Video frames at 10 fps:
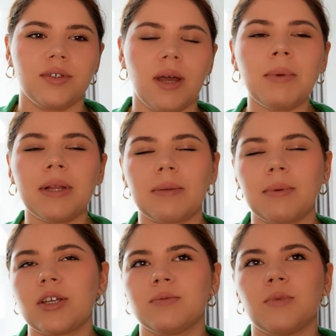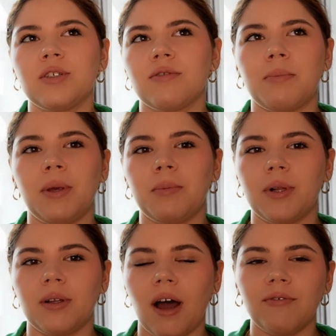I mean, like because most of the
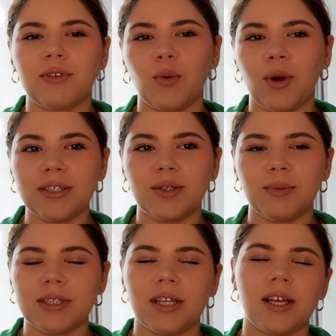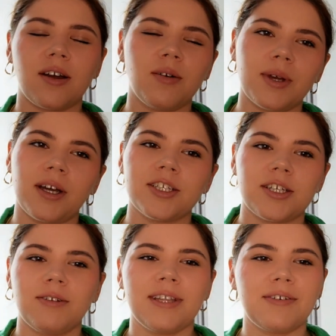people after 1, 2 months they're like, oh my gosh, I
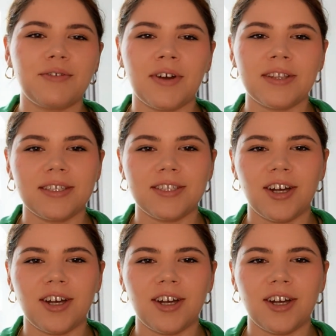will never find this job.